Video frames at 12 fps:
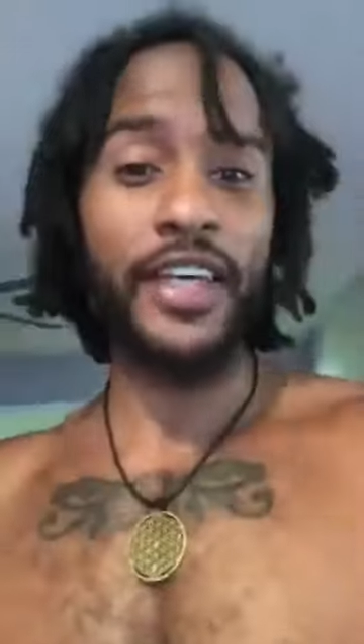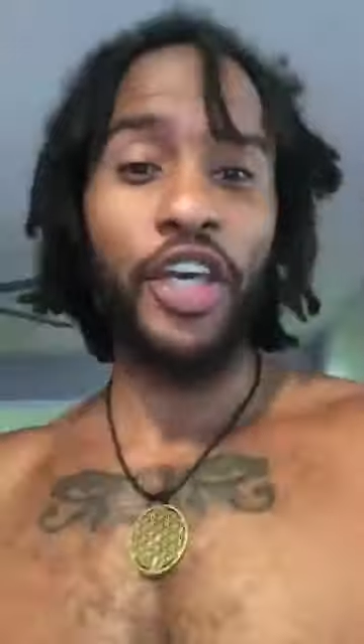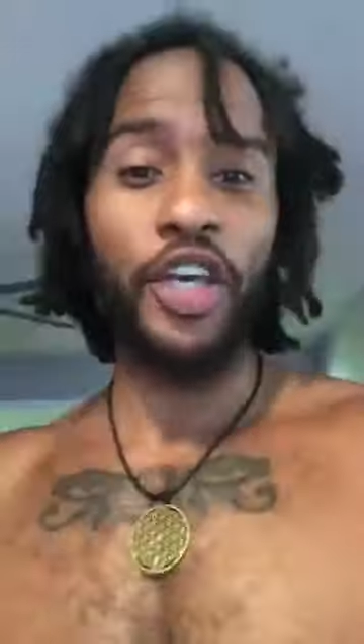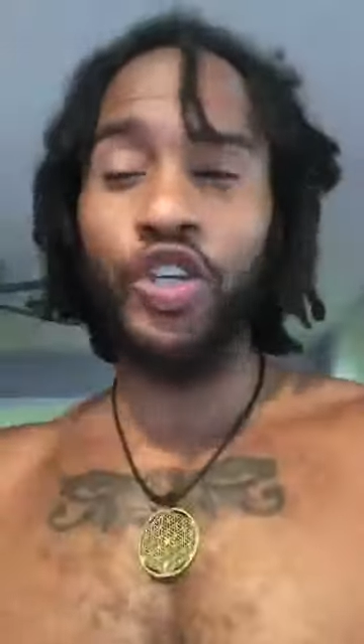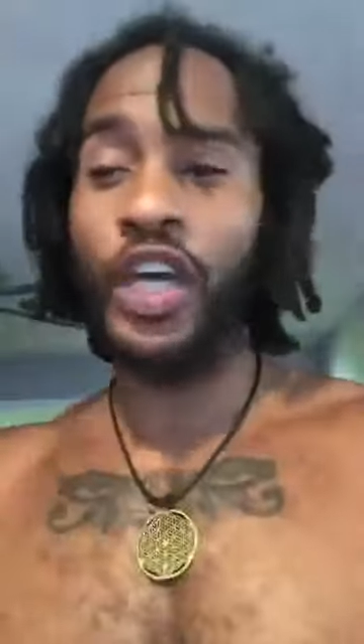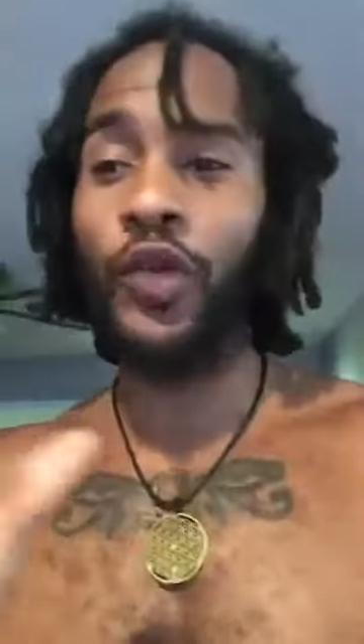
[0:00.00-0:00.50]

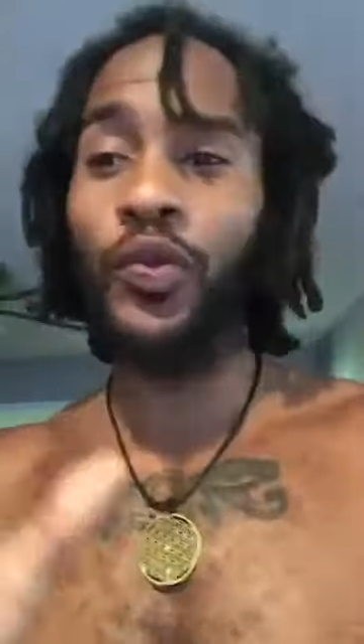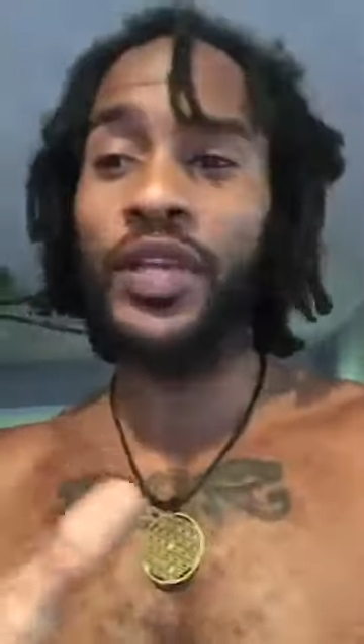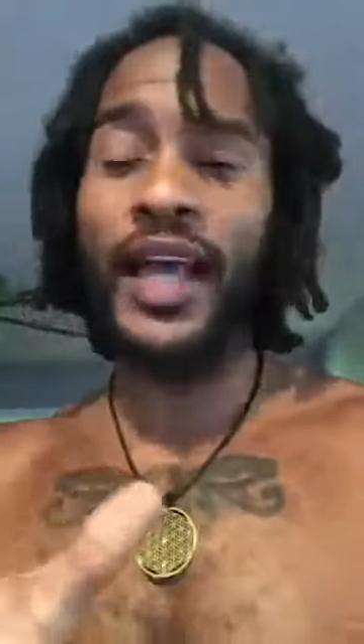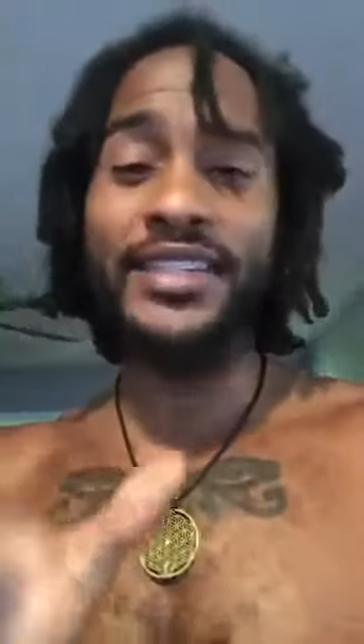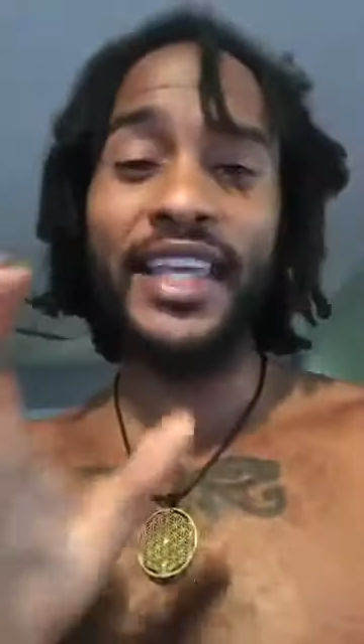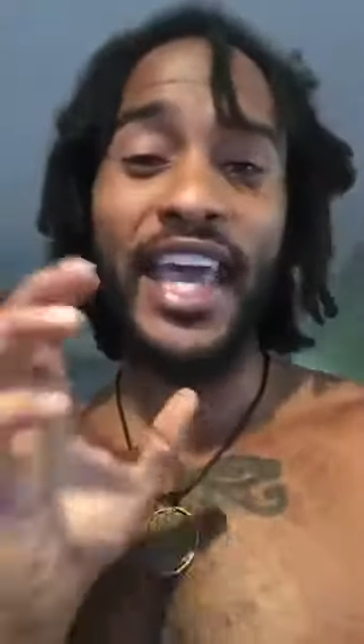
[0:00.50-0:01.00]
You got to
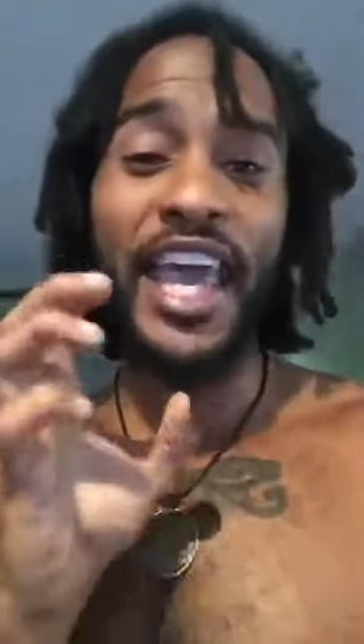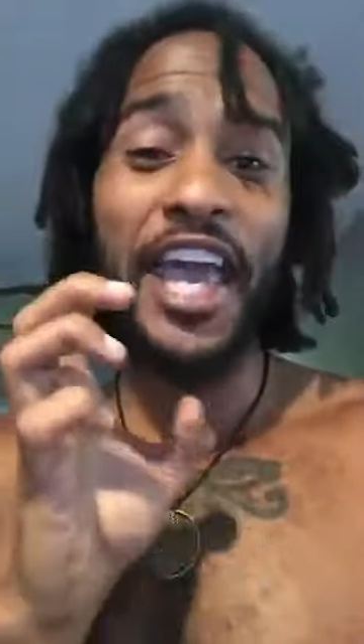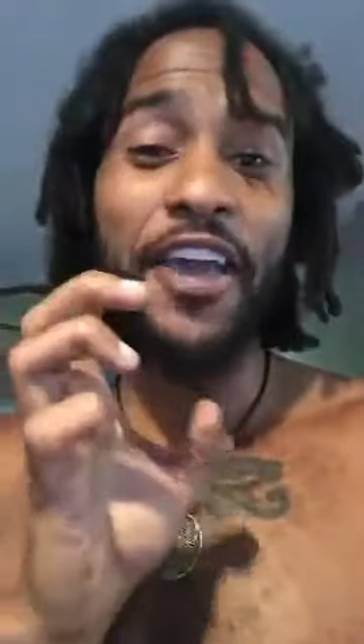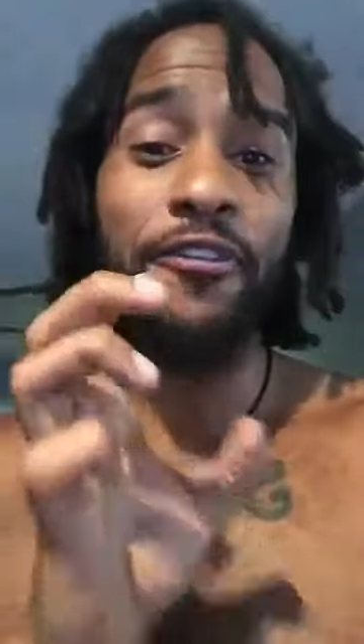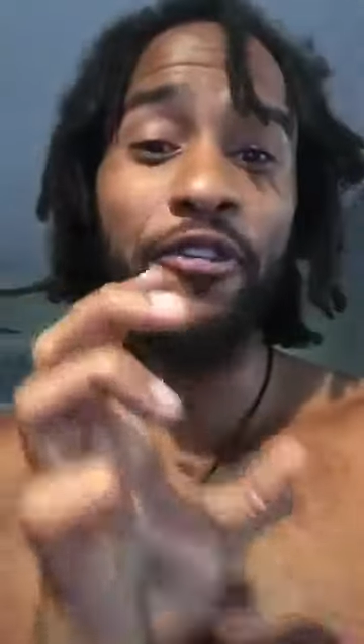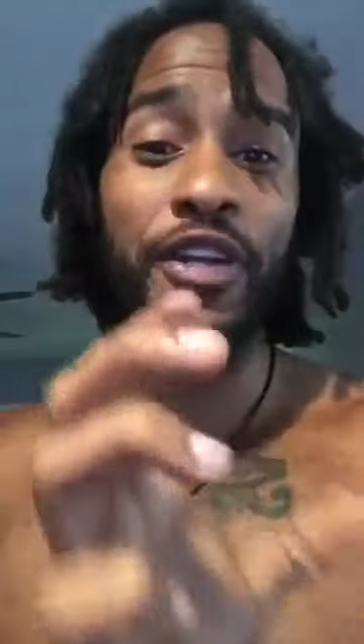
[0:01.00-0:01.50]
realize that
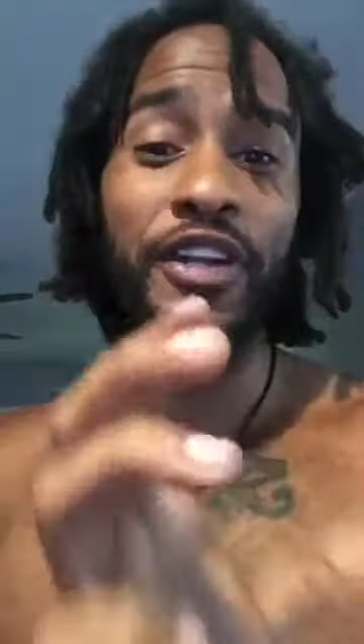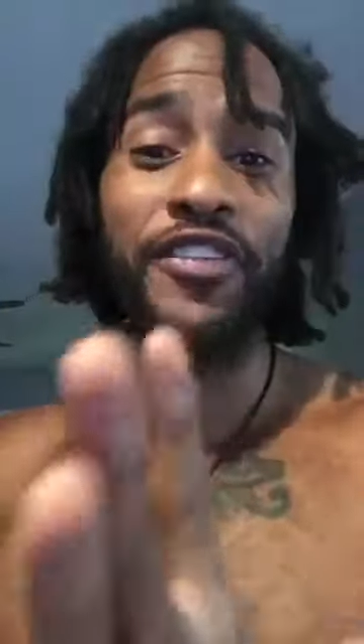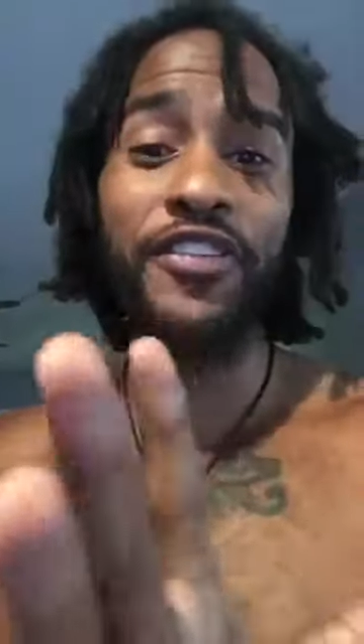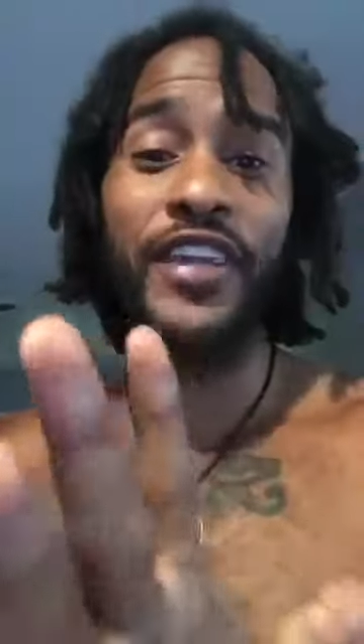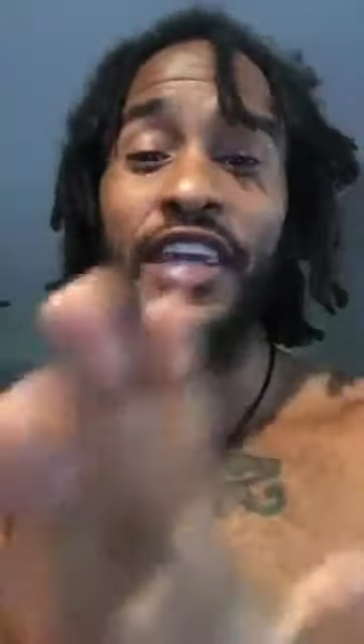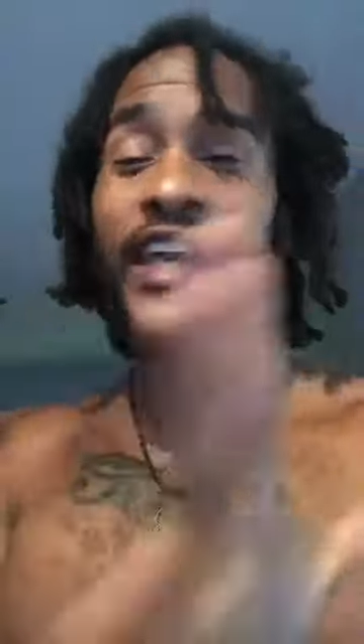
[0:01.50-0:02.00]

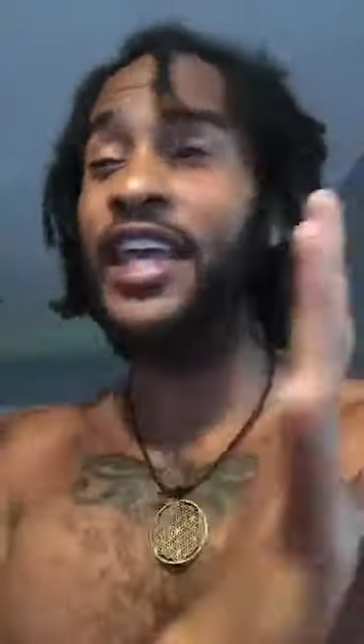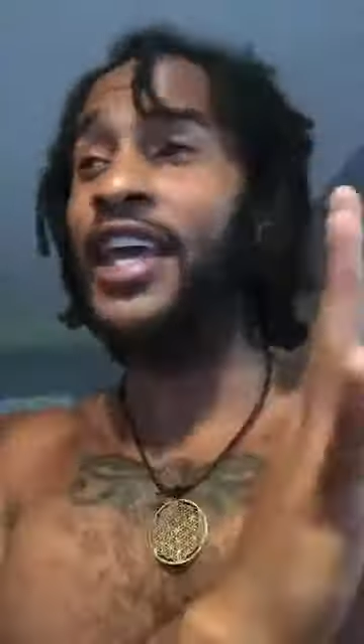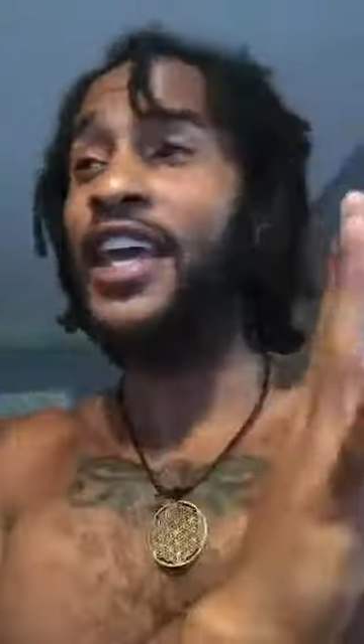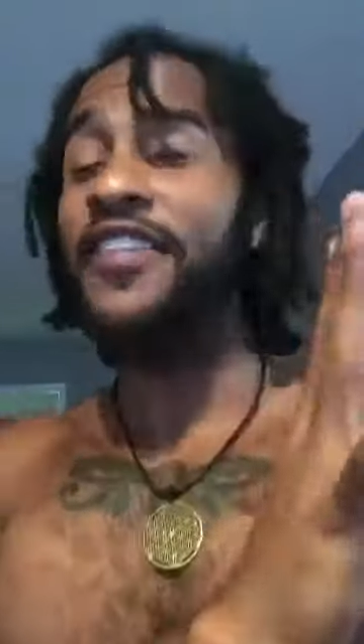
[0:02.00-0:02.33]
everything